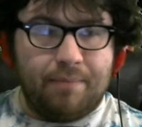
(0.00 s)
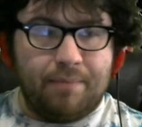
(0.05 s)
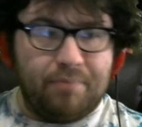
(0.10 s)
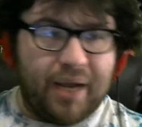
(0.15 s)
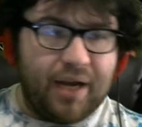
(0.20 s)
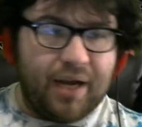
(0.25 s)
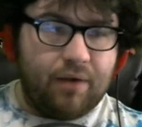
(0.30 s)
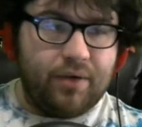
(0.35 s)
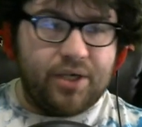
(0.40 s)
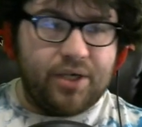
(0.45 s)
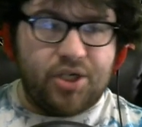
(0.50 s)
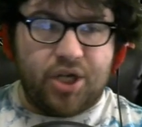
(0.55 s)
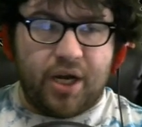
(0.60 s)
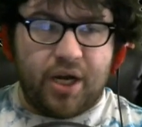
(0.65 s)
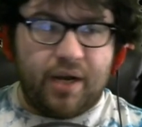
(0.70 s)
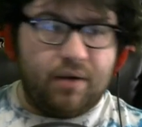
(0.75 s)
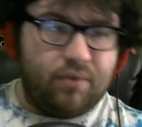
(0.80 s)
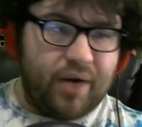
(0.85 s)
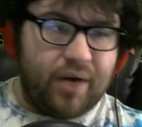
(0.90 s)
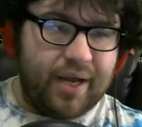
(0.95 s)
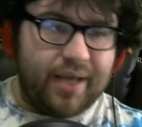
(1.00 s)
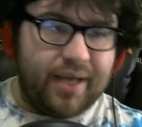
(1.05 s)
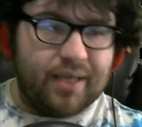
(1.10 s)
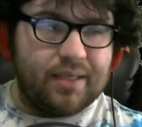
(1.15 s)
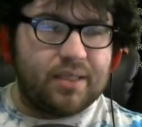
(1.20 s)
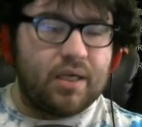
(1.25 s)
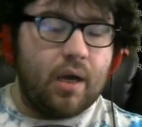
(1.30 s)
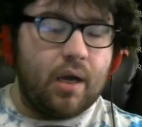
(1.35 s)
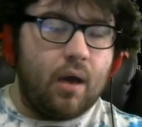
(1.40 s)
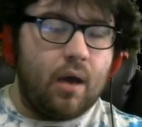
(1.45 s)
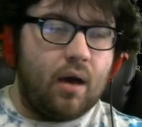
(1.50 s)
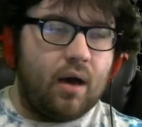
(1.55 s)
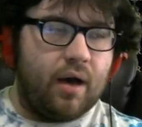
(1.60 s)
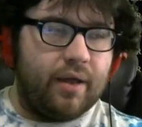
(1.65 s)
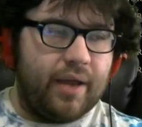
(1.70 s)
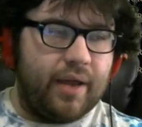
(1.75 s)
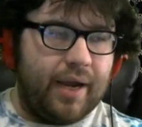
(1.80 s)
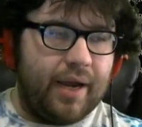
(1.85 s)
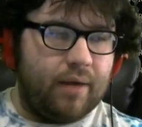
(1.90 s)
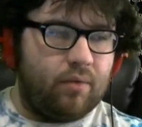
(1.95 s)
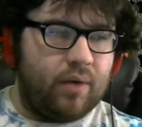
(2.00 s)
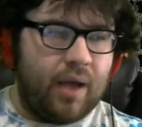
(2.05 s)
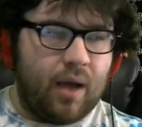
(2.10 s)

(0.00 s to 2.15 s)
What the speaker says: mana regen, res. That